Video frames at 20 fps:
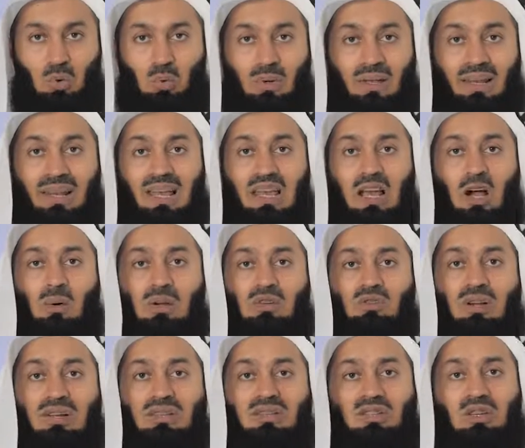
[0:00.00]
we lay our
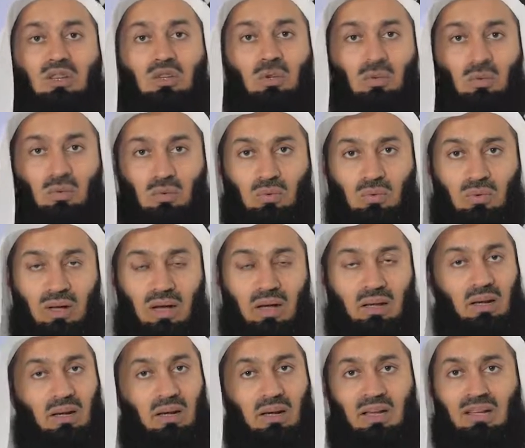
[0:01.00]
trust in you.
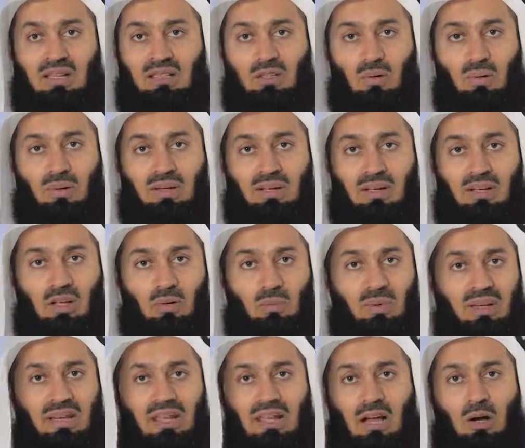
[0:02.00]
Alallahi tawakkalna.
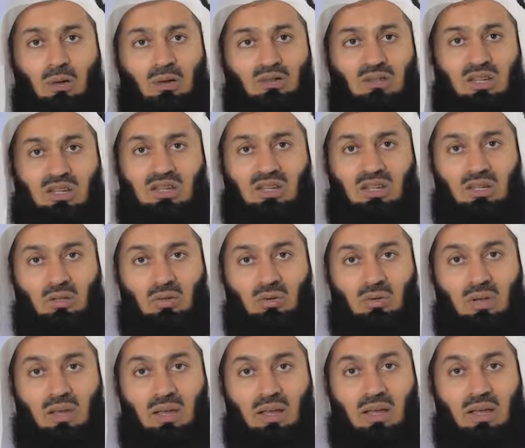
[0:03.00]
We lay our trust in you.
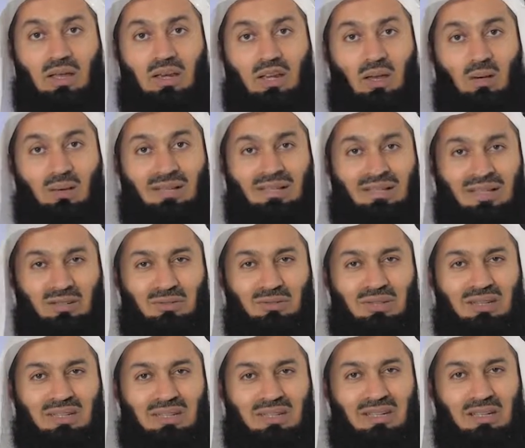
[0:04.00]
Now it's
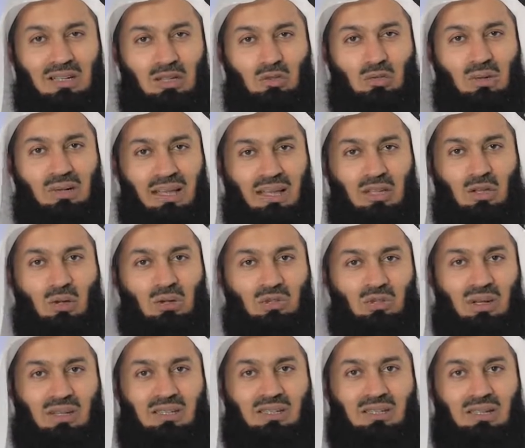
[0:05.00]
interesting to lay your
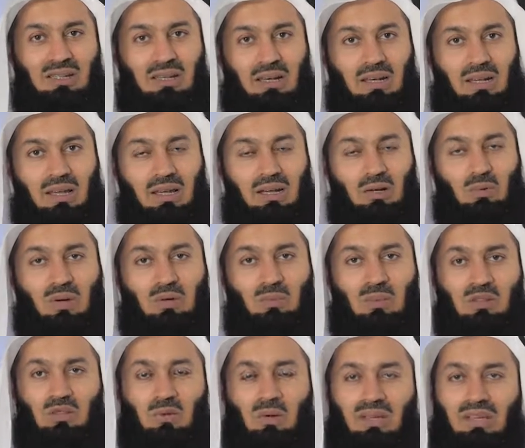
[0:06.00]
trust in Allah when
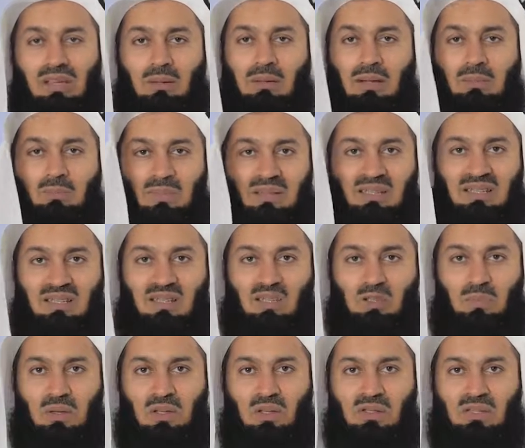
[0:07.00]
we're talking about
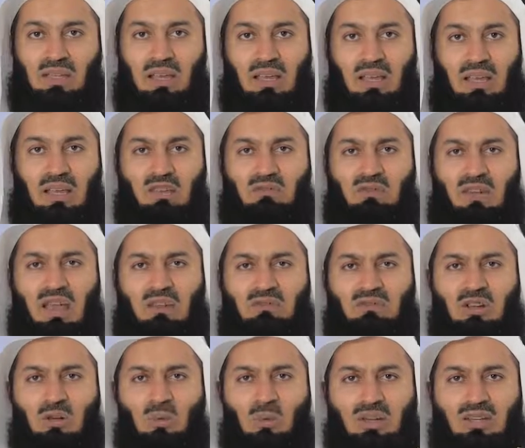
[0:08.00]
business, because if
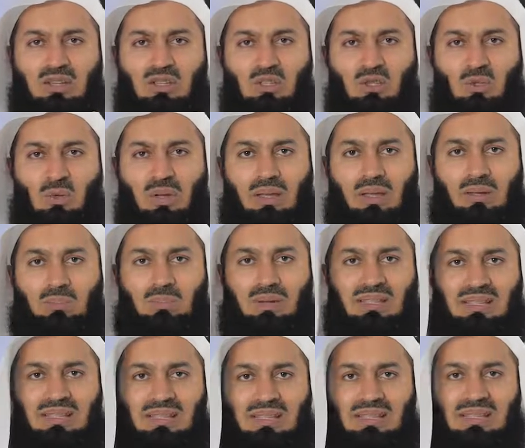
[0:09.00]
everyone is doing
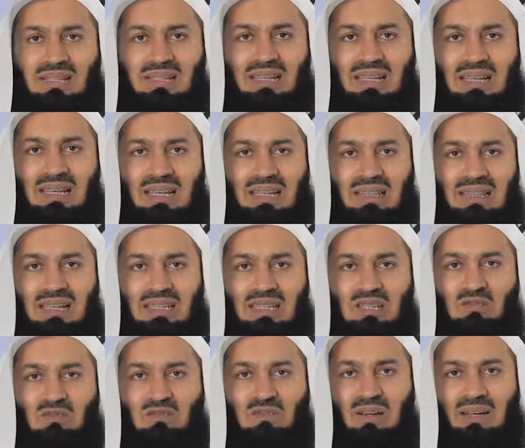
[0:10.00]
business dealing that
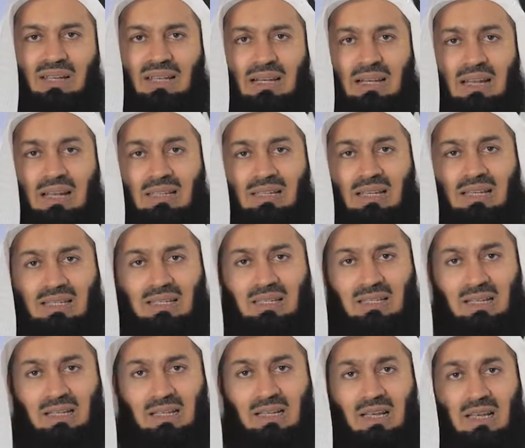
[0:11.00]
is very
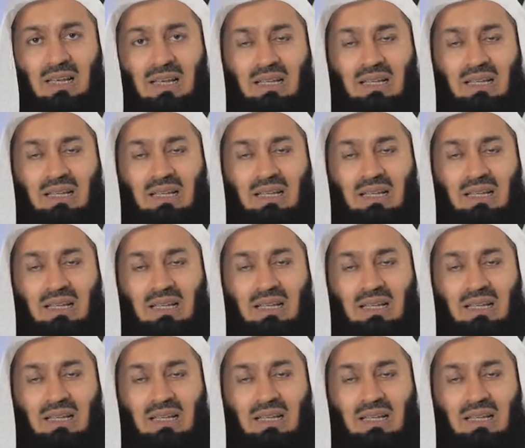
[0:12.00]
clandestine,